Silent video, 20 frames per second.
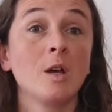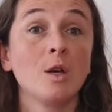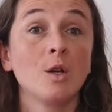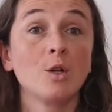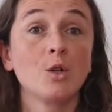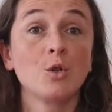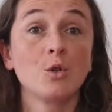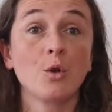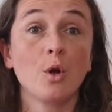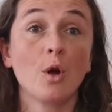
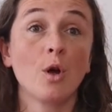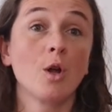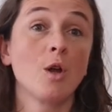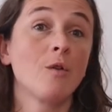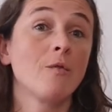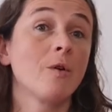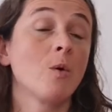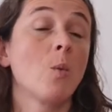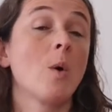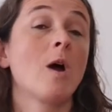too
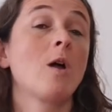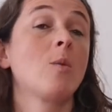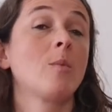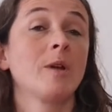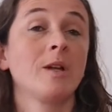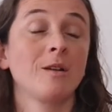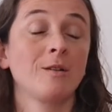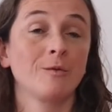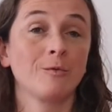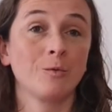
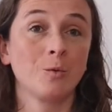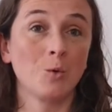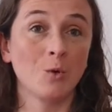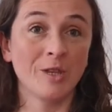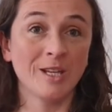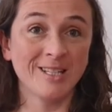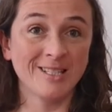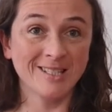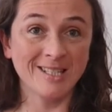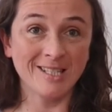overwhelming for
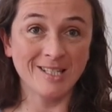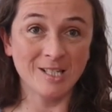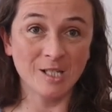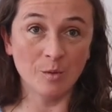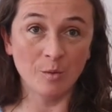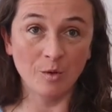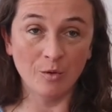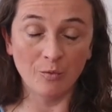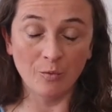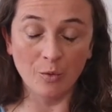their
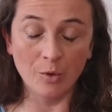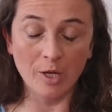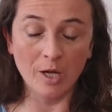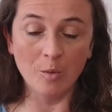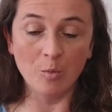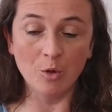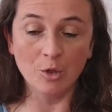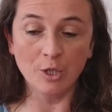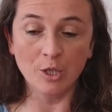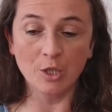system and for their
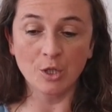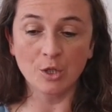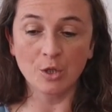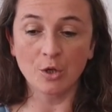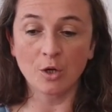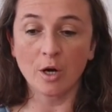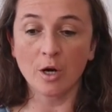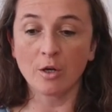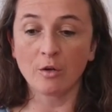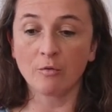body to
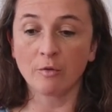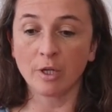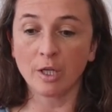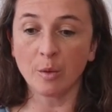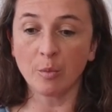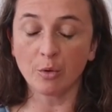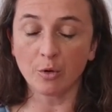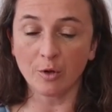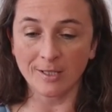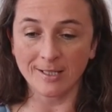kind of really
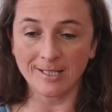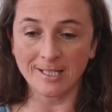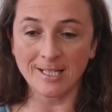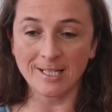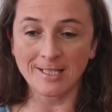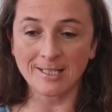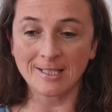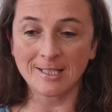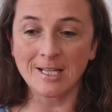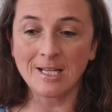
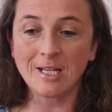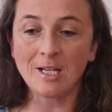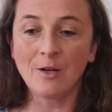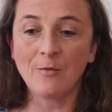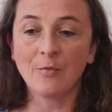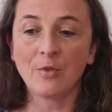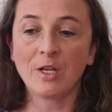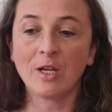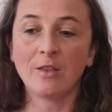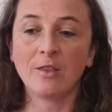process,
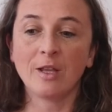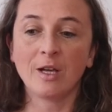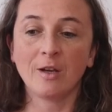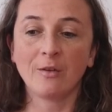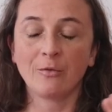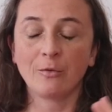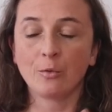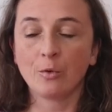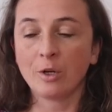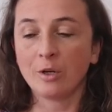and
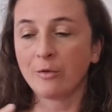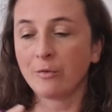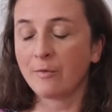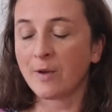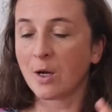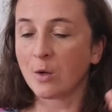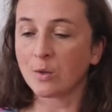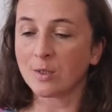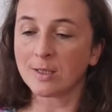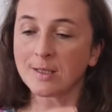therefore it
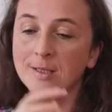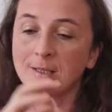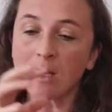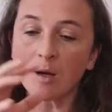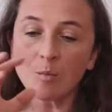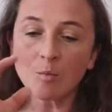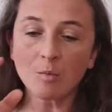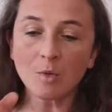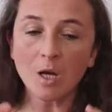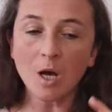found
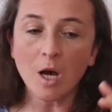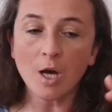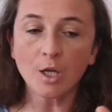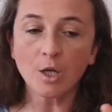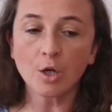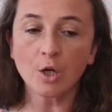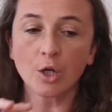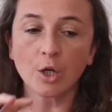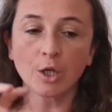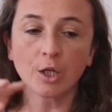some kind
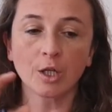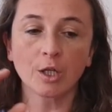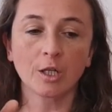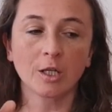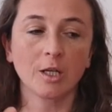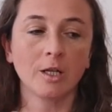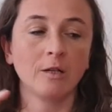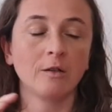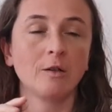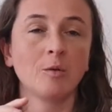of hook
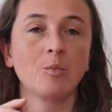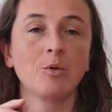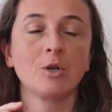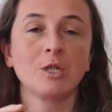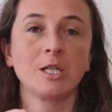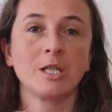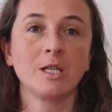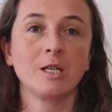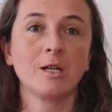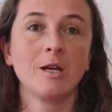in the
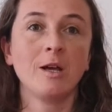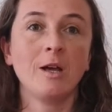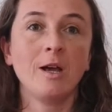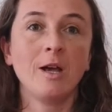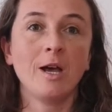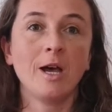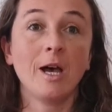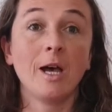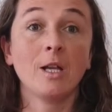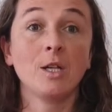body
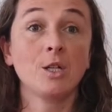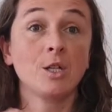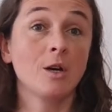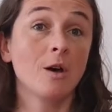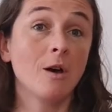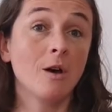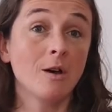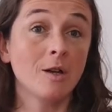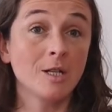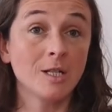and
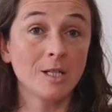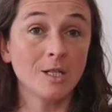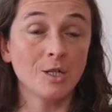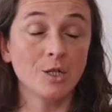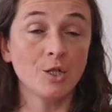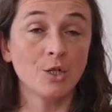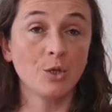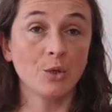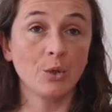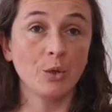turned
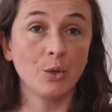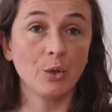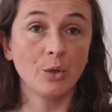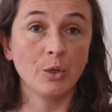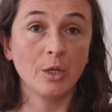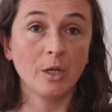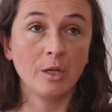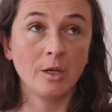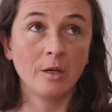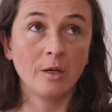into
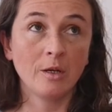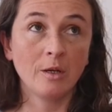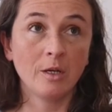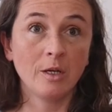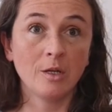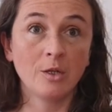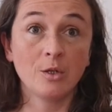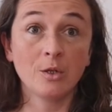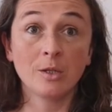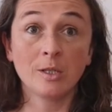
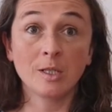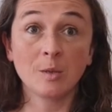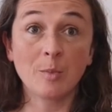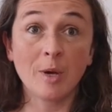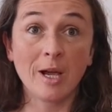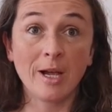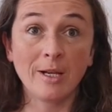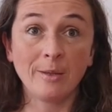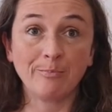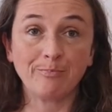this
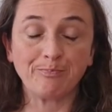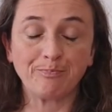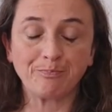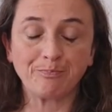pain.